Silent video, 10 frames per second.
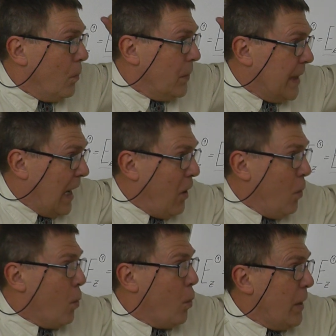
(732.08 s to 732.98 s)
now
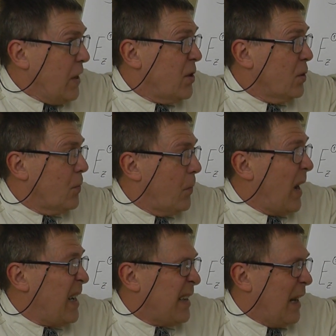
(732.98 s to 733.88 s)
we should
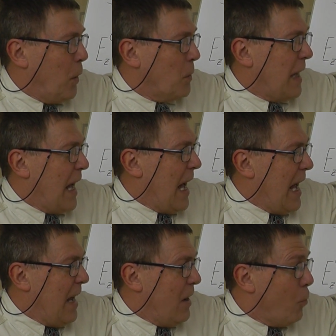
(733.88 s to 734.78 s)
find out
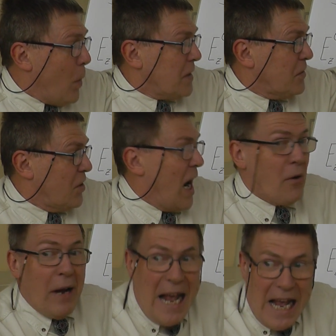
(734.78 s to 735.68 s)
whether
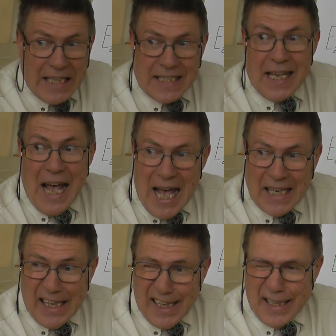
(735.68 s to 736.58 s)
there is
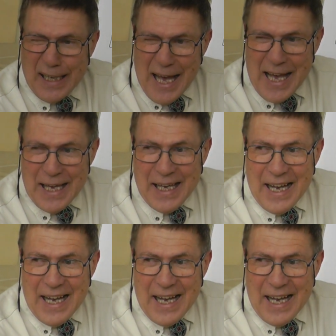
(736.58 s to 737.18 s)
any kx